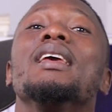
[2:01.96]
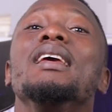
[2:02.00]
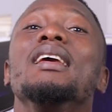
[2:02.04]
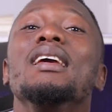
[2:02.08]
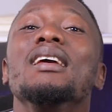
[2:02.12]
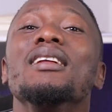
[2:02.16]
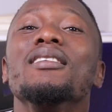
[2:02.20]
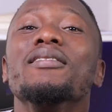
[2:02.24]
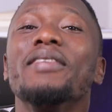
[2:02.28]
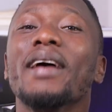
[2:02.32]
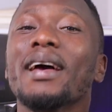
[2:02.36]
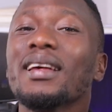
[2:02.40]

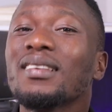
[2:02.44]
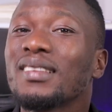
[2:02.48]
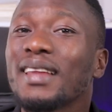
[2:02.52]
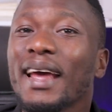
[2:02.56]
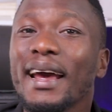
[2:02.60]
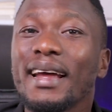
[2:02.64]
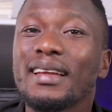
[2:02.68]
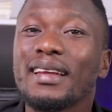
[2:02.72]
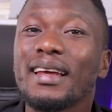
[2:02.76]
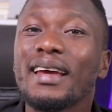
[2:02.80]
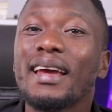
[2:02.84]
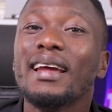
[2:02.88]
He
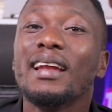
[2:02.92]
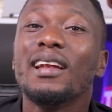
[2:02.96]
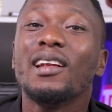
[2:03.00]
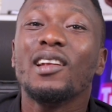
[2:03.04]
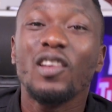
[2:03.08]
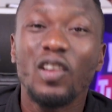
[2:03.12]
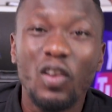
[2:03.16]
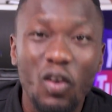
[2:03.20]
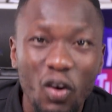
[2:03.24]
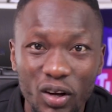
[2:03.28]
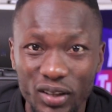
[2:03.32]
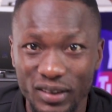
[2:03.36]
invested a
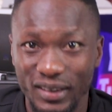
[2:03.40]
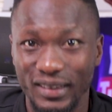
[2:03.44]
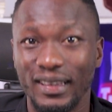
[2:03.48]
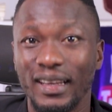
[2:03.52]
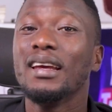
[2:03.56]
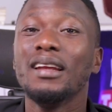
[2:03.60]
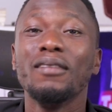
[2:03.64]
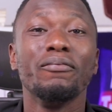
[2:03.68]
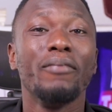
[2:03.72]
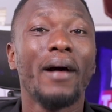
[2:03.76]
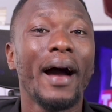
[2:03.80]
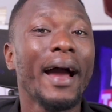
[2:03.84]
lot
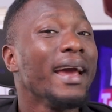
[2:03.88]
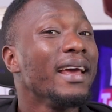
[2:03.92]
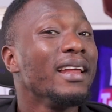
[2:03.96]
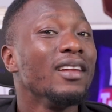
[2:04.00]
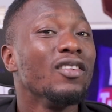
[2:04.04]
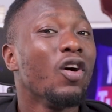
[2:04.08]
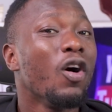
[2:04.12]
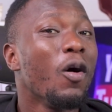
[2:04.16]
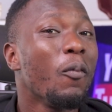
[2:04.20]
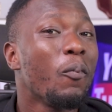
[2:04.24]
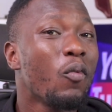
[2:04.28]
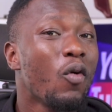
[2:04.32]
in
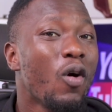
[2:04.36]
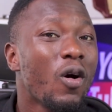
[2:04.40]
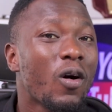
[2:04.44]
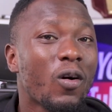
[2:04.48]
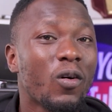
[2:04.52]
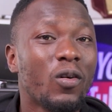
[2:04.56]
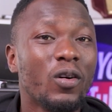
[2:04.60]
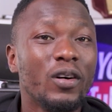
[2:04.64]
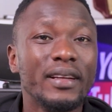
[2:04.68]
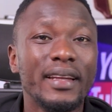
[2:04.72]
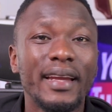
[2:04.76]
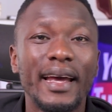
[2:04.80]
buying Upwork
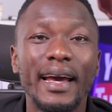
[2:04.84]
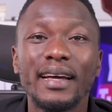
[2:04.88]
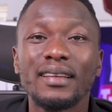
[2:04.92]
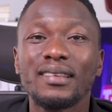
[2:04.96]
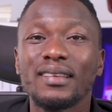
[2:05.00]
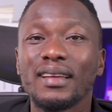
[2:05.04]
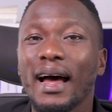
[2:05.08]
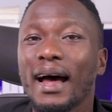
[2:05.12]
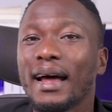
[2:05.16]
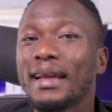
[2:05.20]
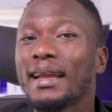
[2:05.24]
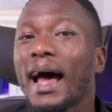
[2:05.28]
Connect,
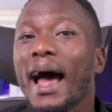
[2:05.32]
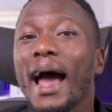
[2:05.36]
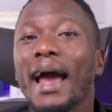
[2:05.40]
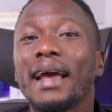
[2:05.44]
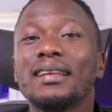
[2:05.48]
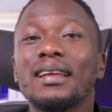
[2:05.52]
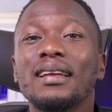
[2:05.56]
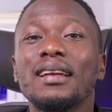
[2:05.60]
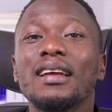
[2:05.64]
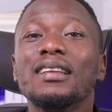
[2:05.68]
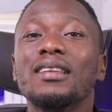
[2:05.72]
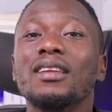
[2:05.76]
and I
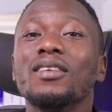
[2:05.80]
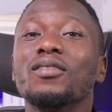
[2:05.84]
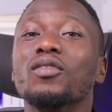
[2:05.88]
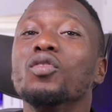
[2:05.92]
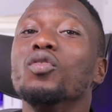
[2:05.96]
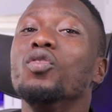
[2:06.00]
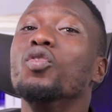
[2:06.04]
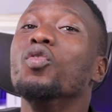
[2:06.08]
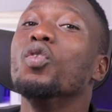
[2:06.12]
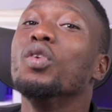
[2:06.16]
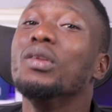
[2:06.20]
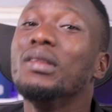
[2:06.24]
didn't
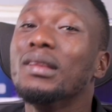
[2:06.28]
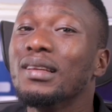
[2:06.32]
even know